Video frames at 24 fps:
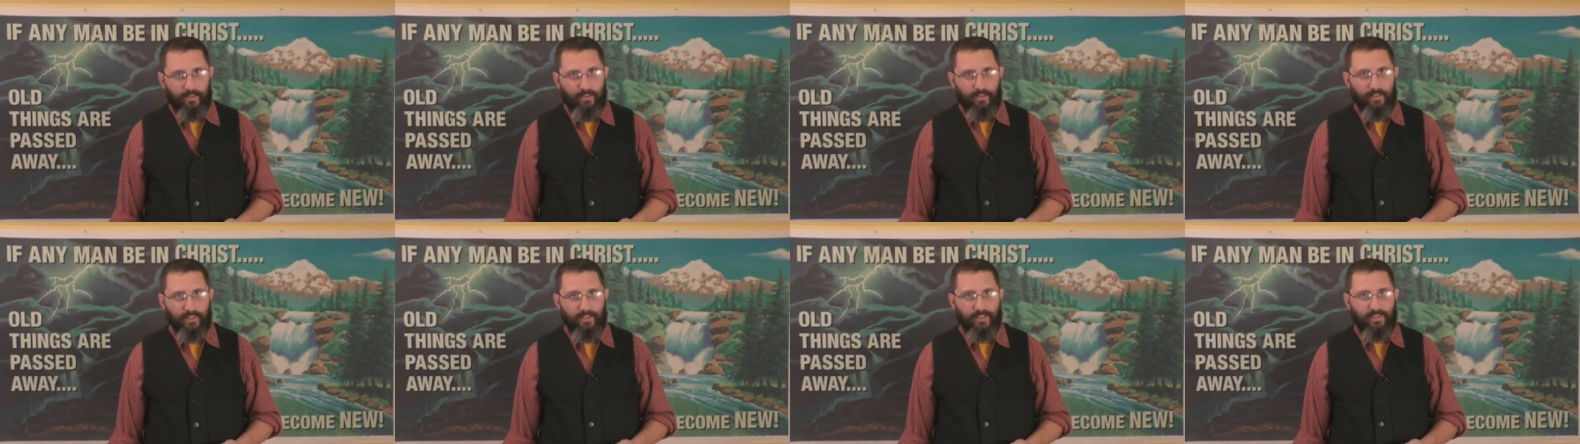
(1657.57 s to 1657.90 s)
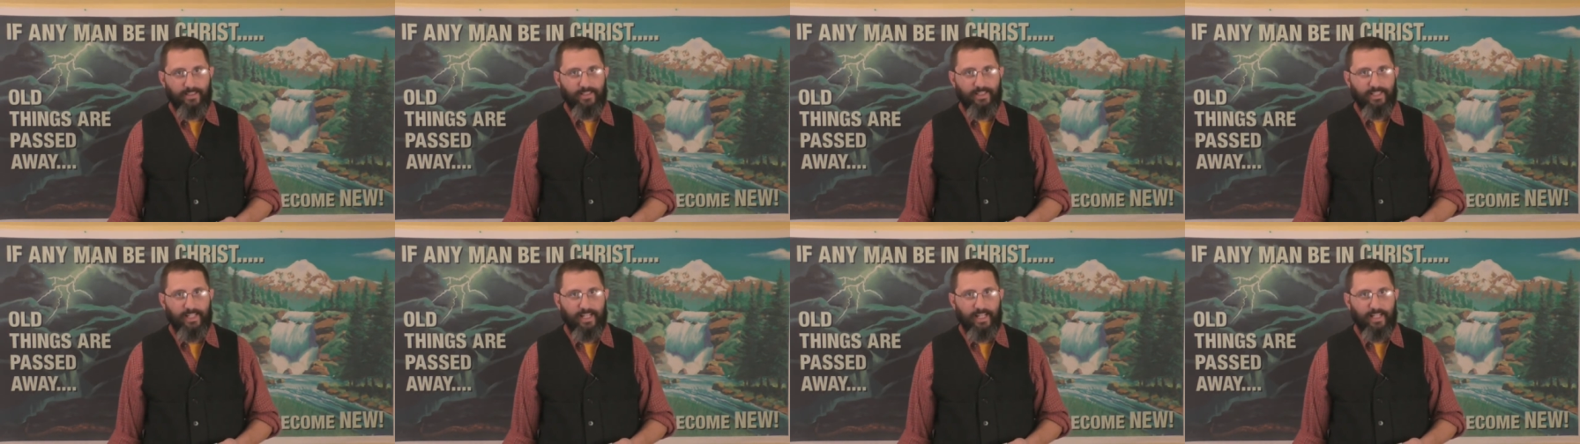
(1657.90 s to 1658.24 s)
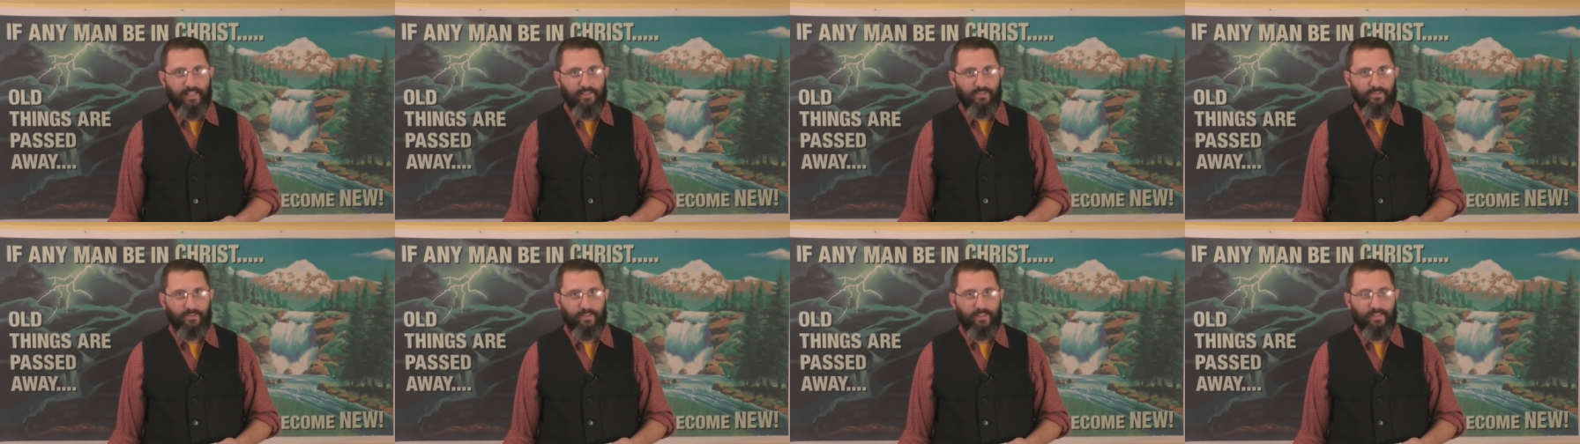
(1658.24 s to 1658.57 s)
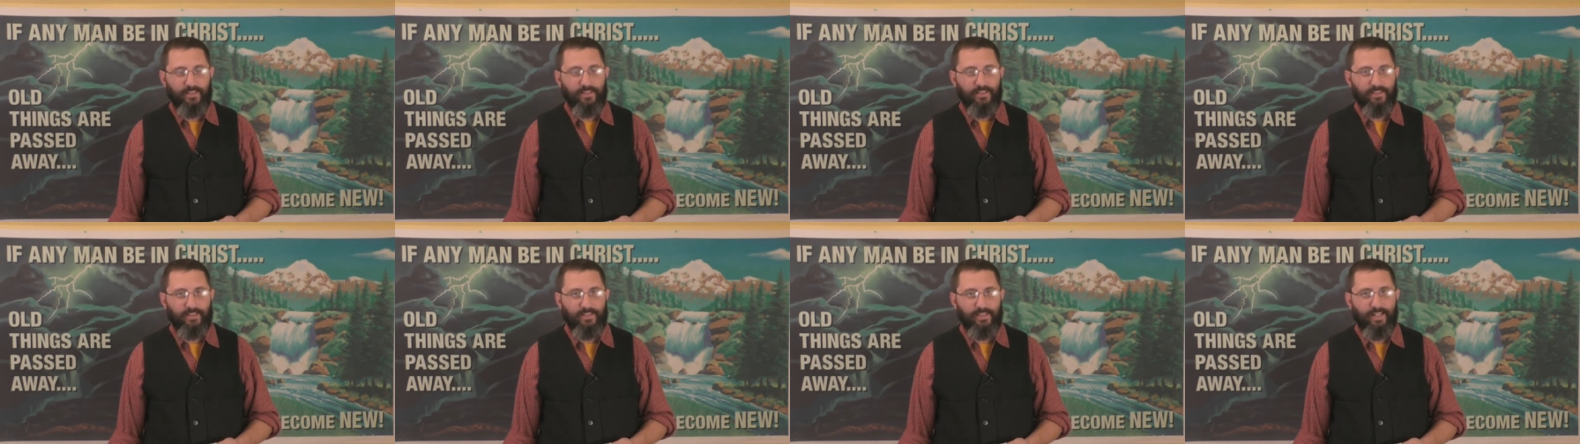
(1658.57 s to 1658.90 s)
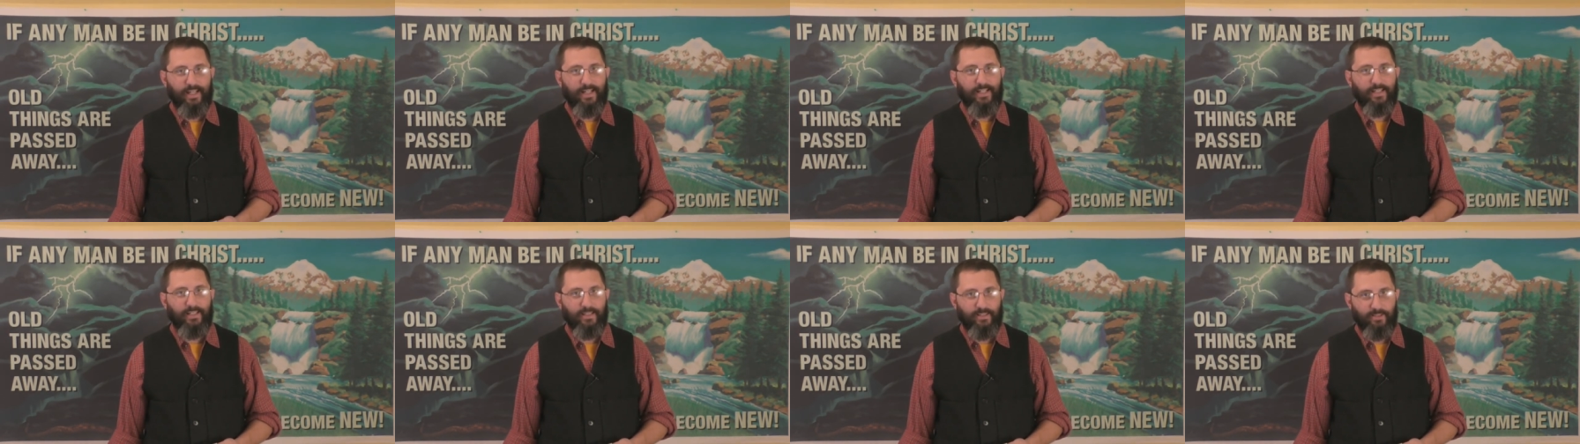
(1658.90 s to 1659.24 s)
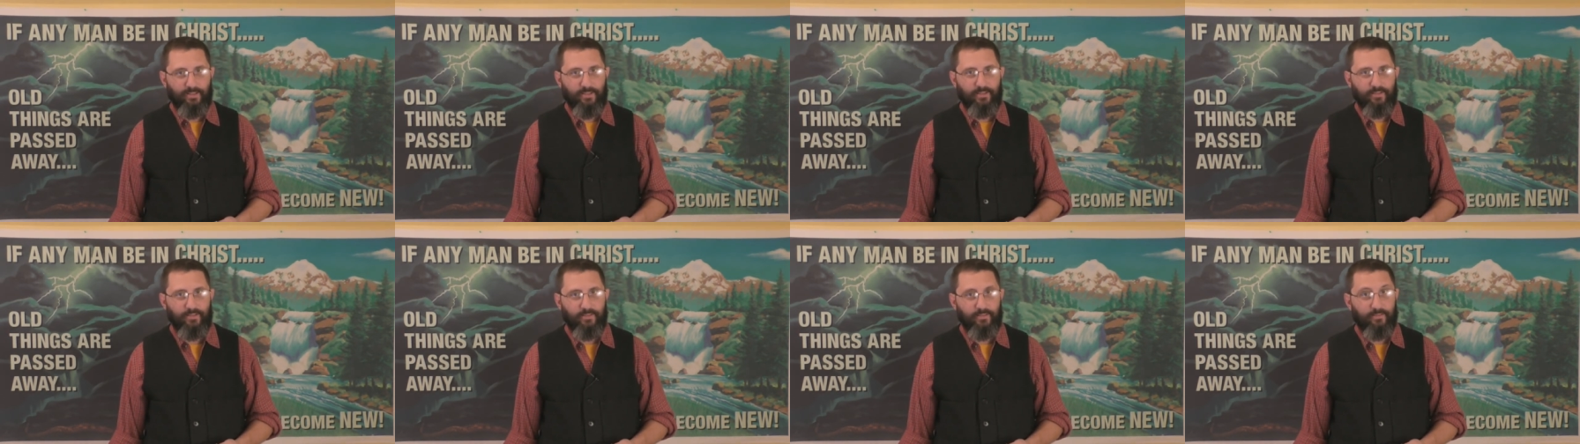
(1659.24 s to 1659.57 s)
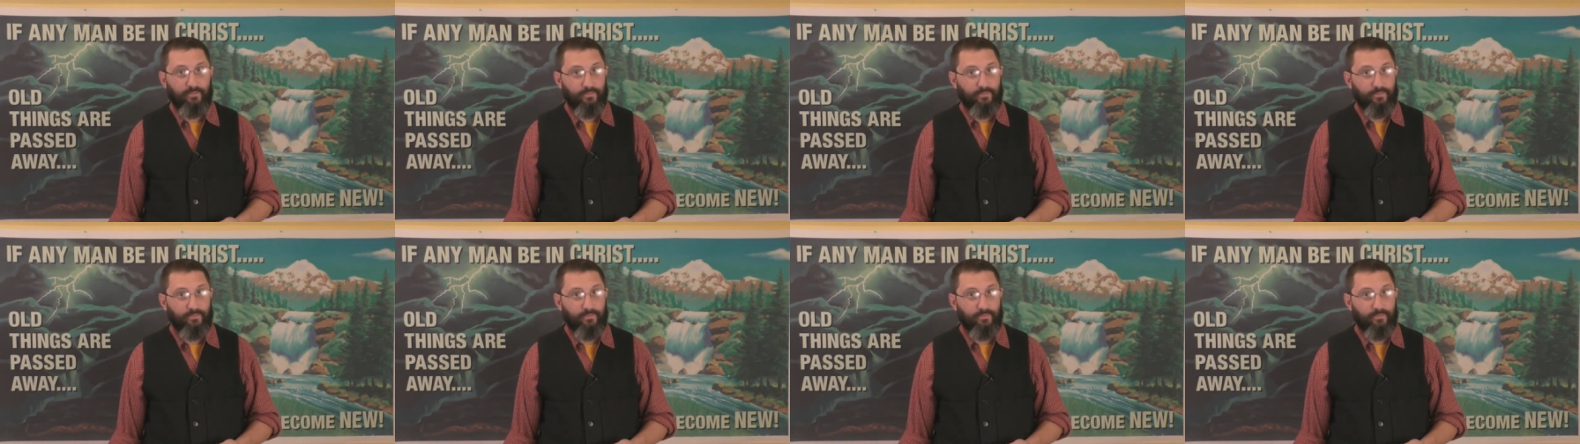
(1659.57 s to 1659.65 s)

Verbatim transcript: all right, 1980s and 1990s.